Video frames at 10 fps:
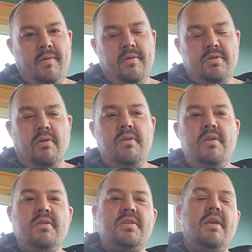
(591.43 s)
So
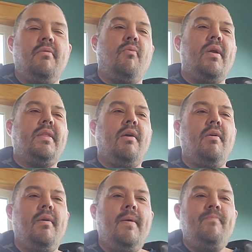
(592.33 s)
you see right
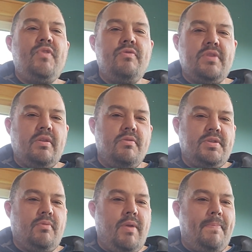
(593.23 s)
there, using
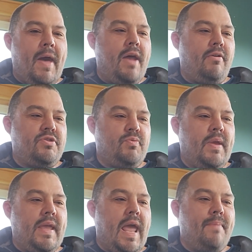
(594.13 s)
those 3 patterns,
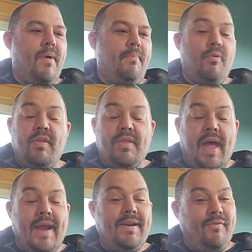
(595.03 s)
we came up with
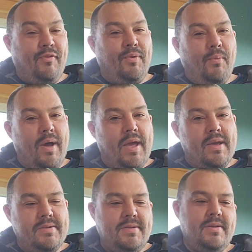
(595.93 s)
9 different
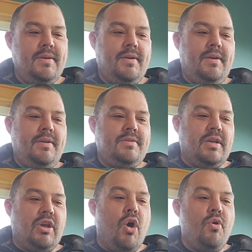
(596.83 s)
ways
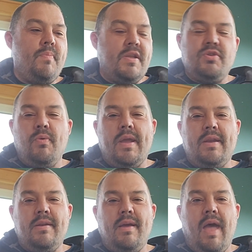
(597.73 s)
to go
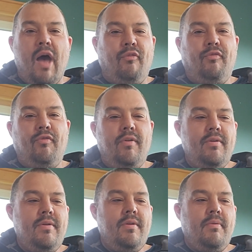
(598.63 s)
between
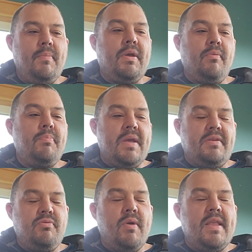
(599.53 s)

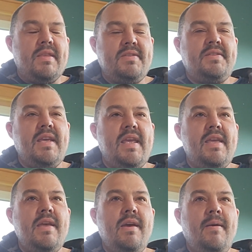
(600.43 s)
between
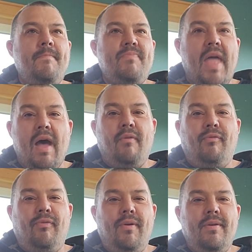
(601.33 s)
C, F,